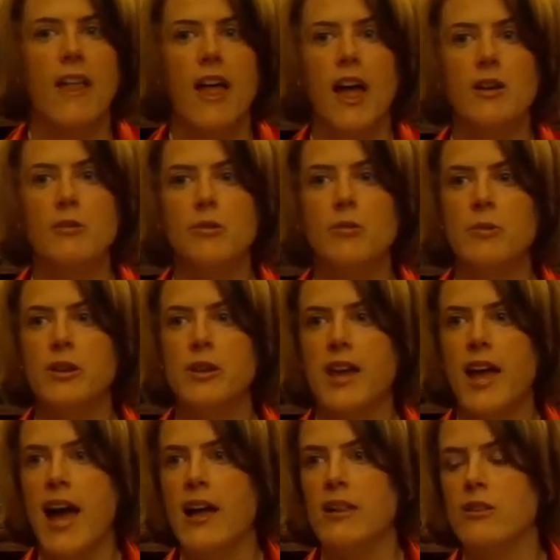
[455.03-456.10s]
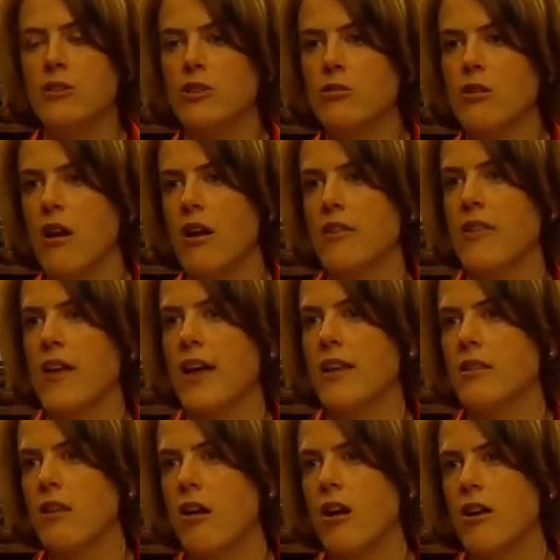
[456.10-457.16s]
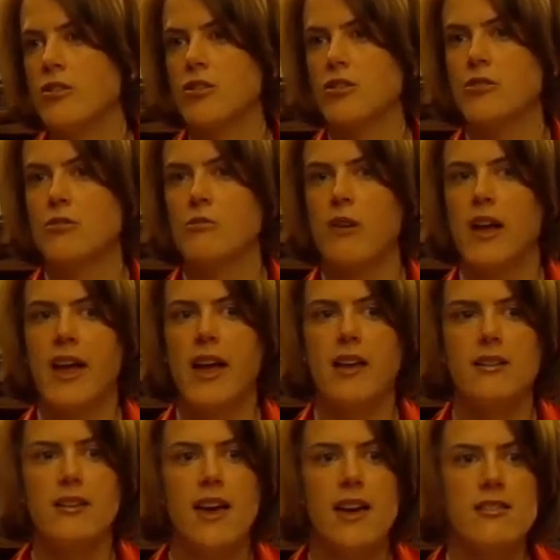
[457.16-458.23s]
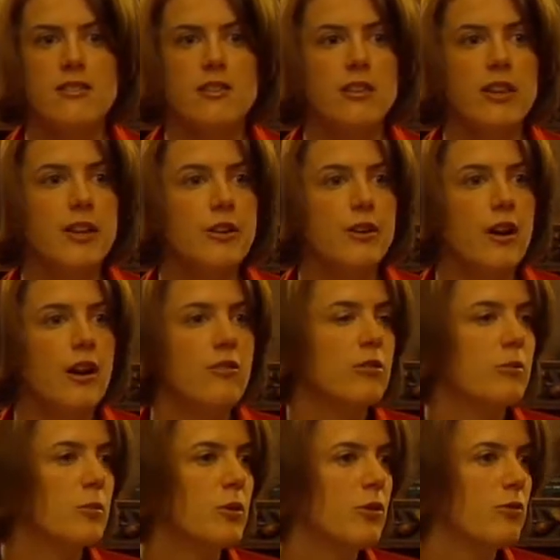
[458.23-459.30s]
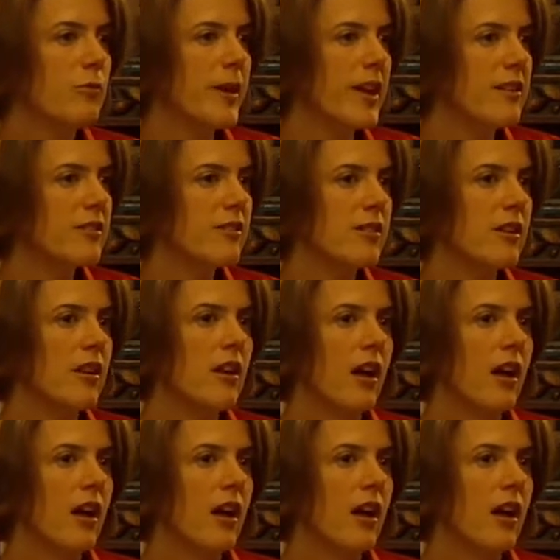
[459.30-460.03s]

And it was really Atlas Shrugged that launched Rand as the leader of a movement,